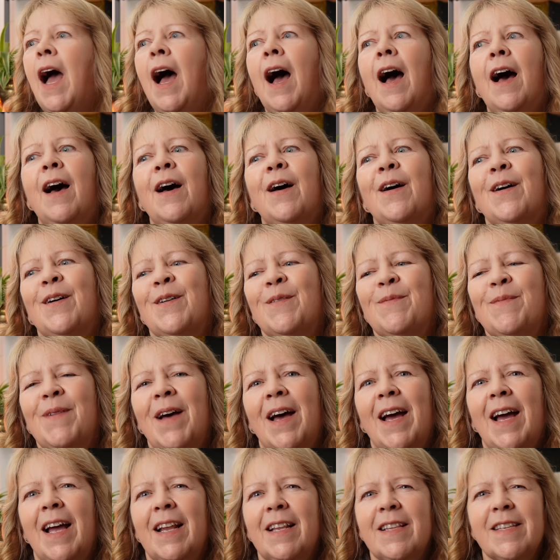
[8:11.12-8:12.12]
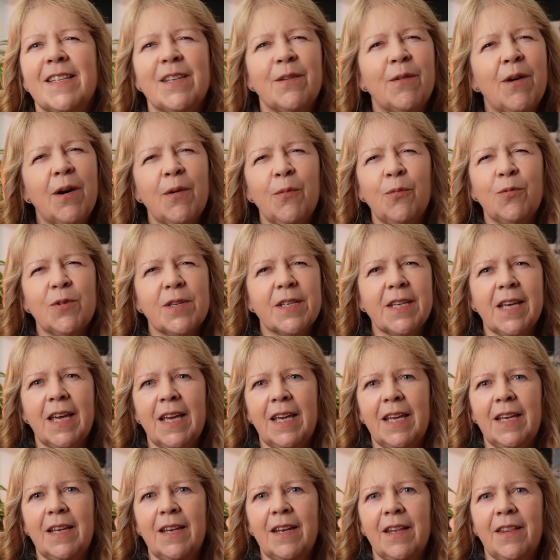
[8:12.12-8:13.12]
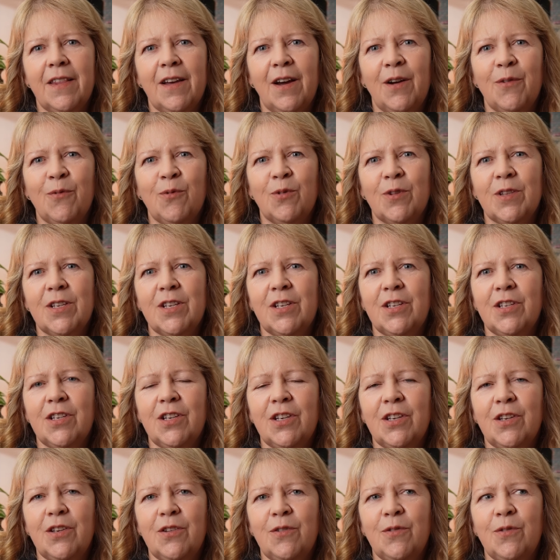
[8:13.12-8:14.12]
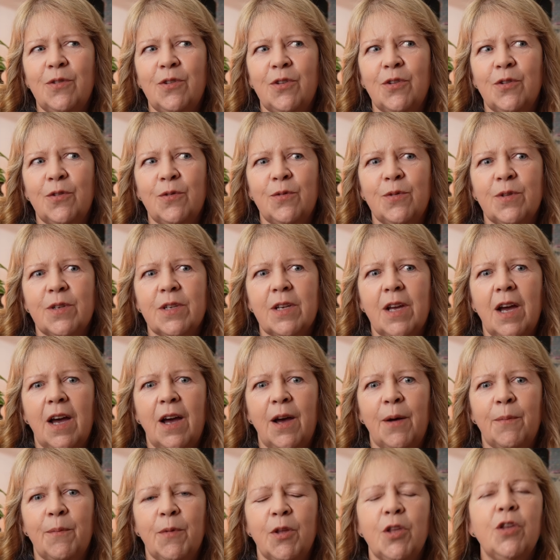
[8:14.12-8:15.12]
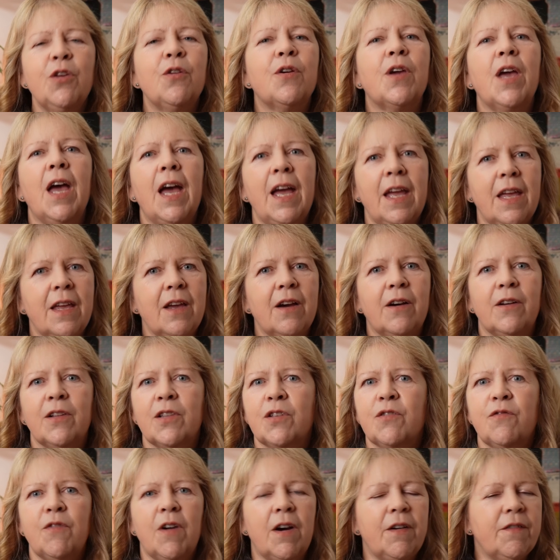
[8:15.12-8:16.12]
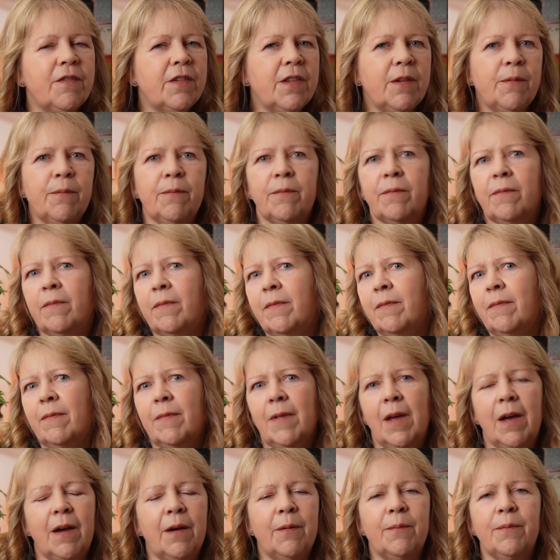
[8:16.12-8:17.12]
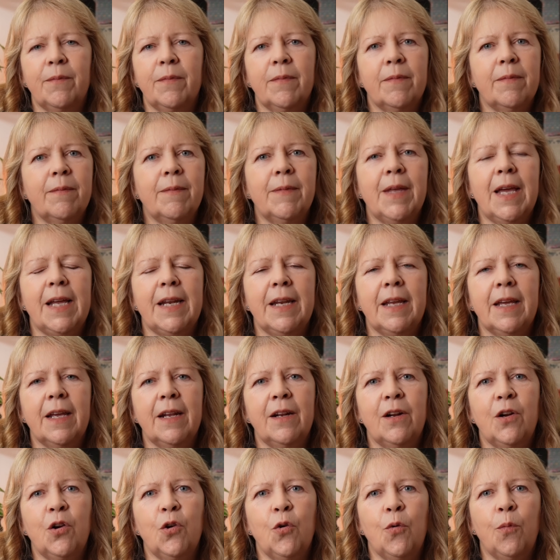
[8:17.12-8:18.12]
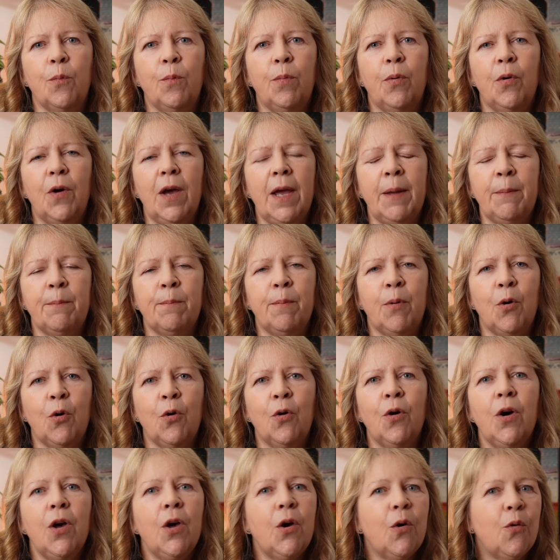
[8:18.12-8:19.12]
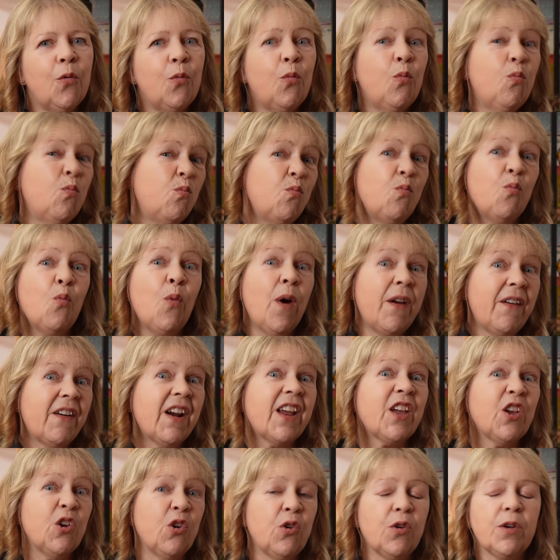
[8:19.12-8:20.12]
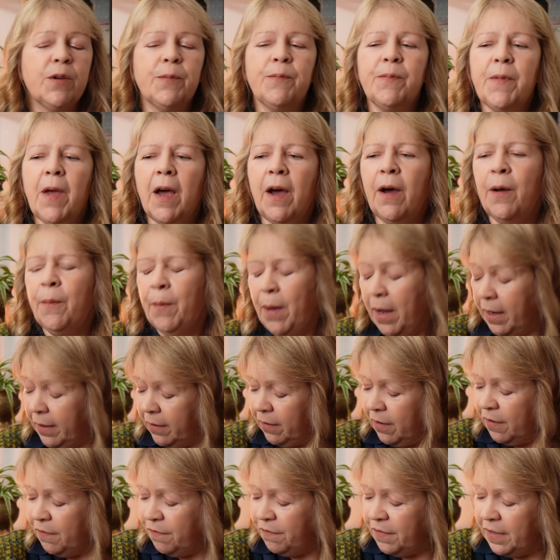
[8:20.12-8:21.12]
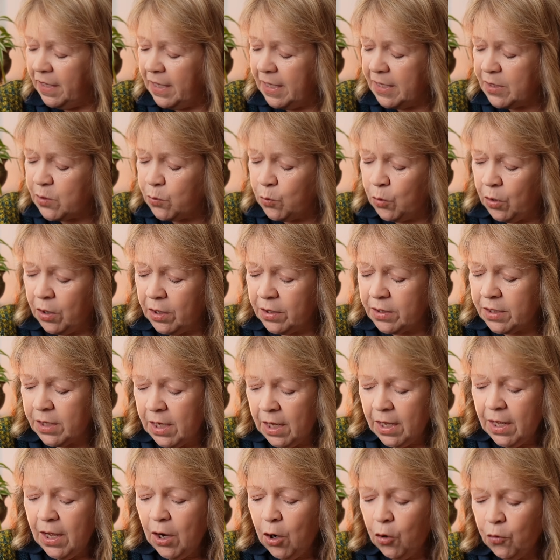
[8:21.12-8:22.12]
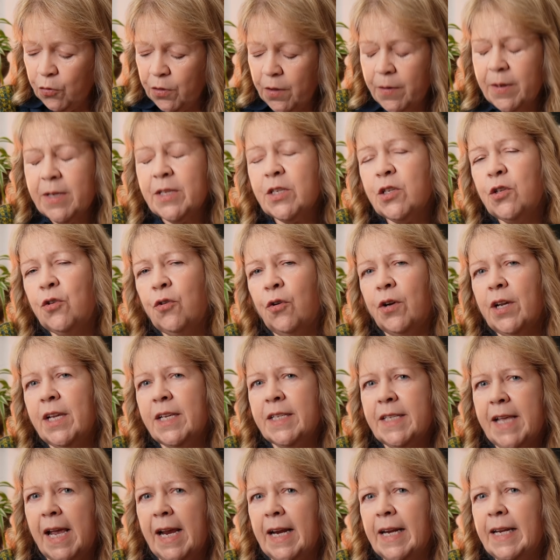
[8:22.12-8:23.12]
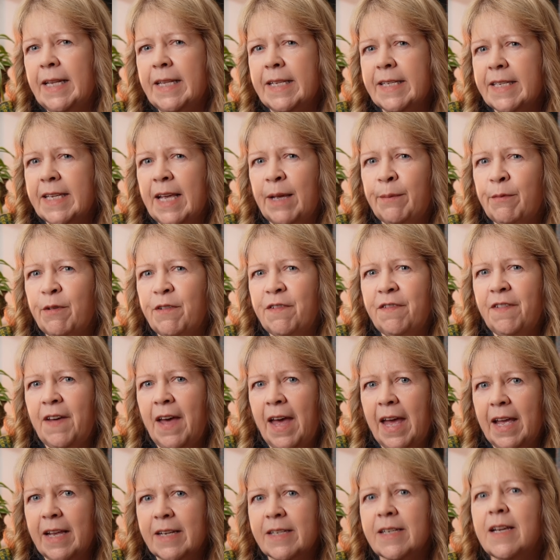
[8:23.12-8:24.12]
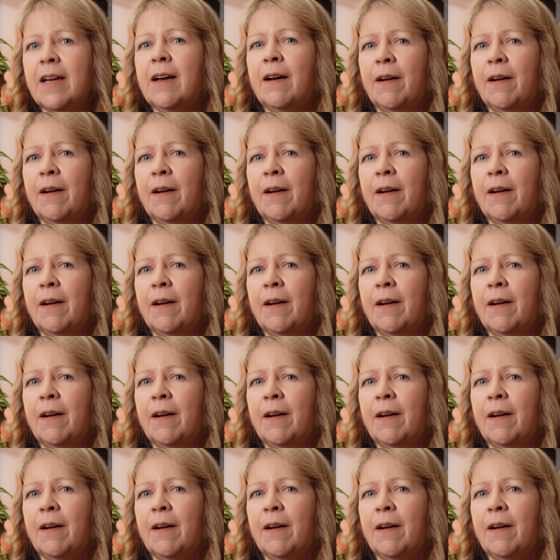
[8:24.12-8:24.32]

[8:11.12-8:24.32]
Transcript: And so I was keen that I wanted to use UK yarns rather than getting in an import where I could. And I think it's worked. Although it's not exactly the same effect,